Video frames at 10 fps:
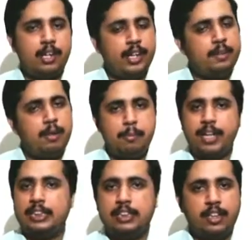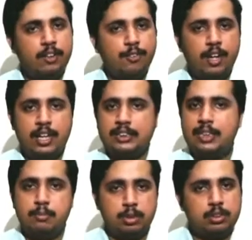it will be considered for lesser
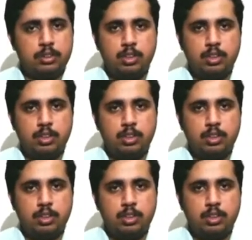books.